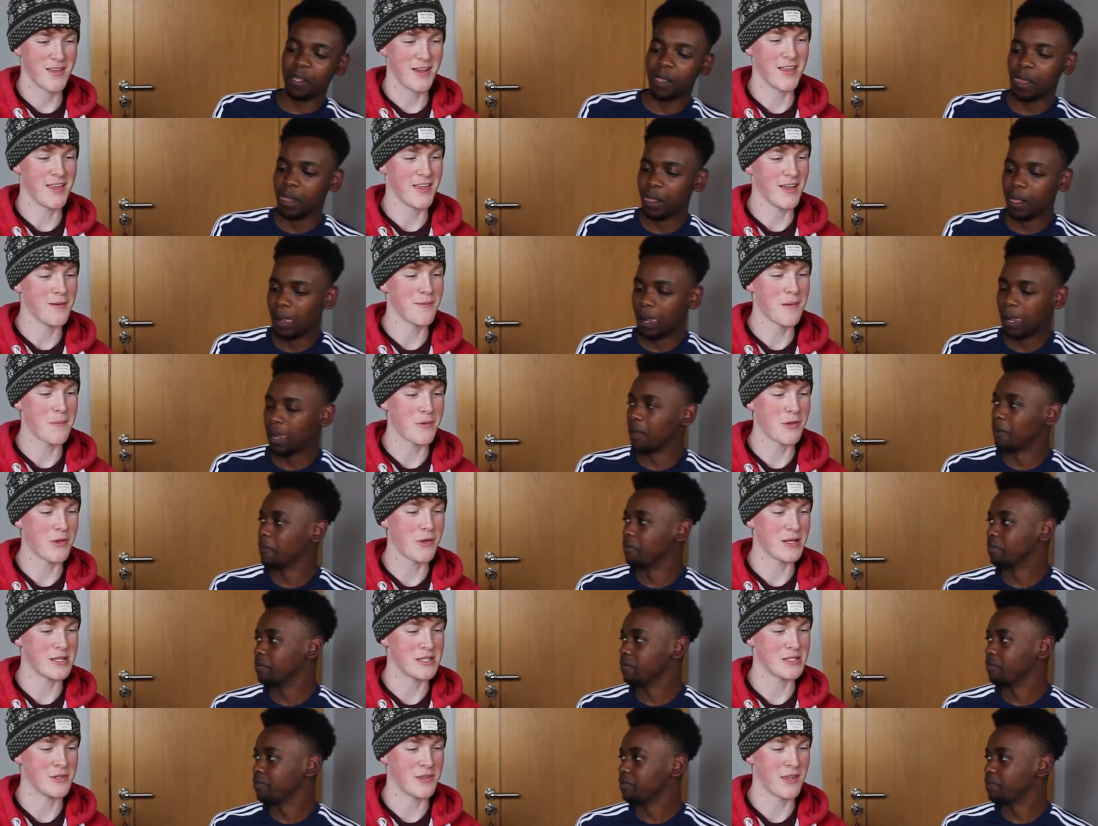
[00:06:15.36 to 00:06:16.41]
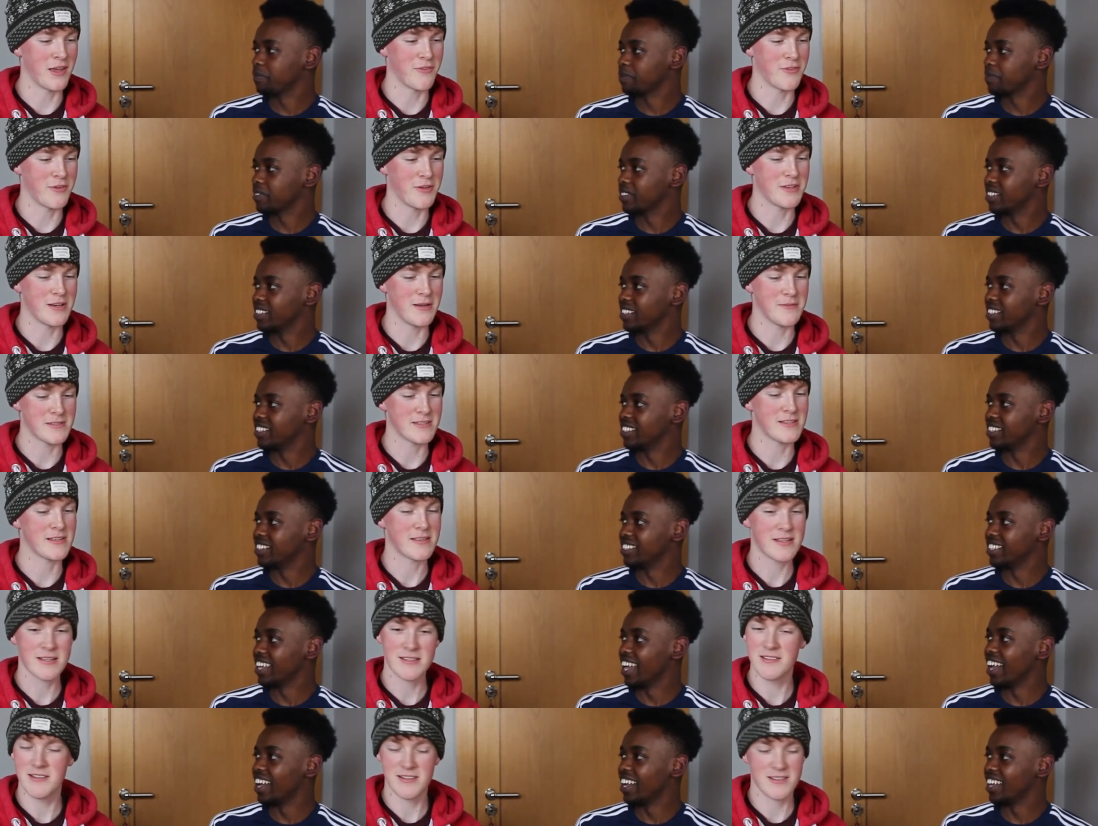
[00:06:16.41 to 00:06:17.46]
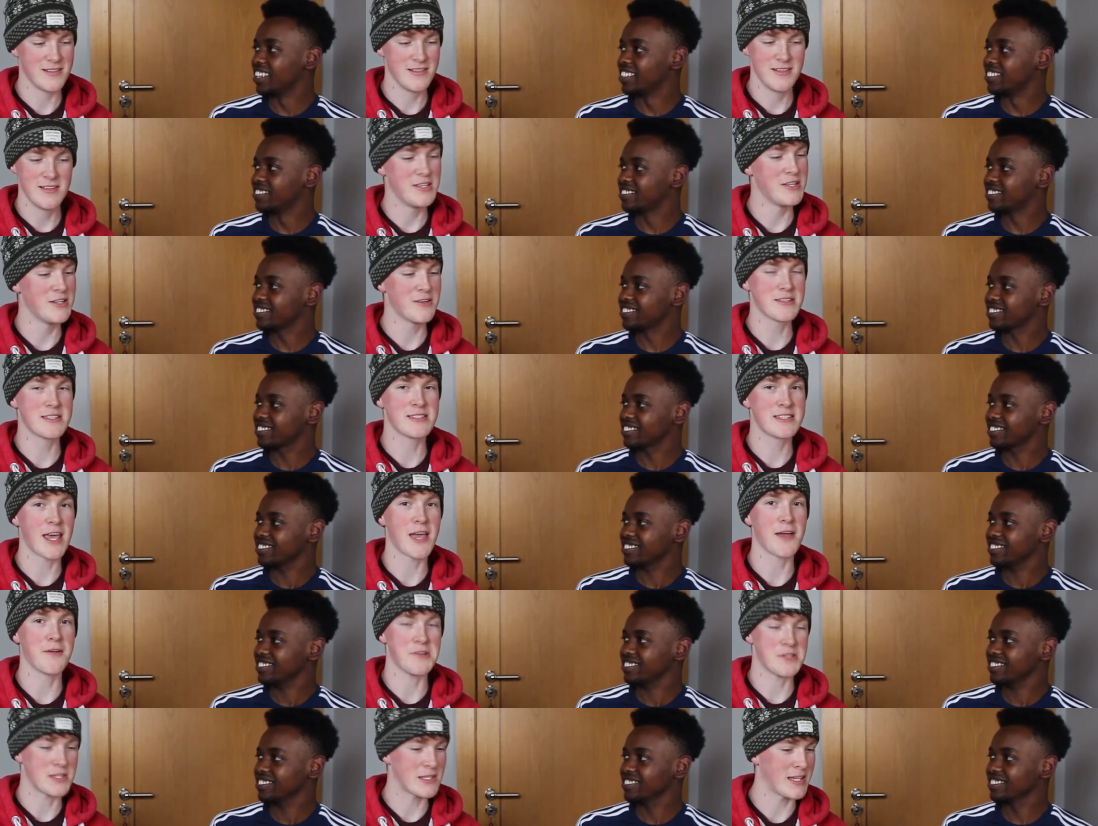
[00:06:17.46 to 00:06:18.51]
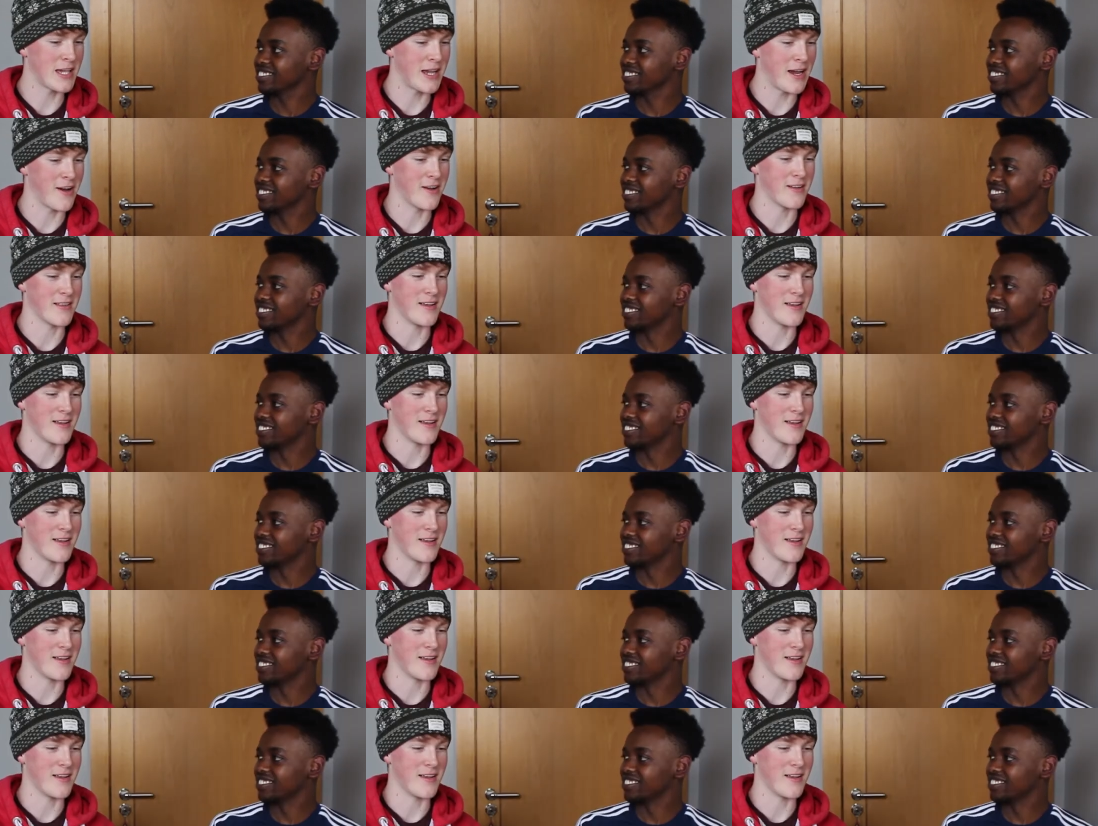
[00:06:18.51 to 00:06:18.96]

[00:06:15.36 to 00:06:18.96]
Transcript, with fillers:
Speaker 1: I, I, remember you had to do that a few times. It's like yeah. Not, you don't sound scared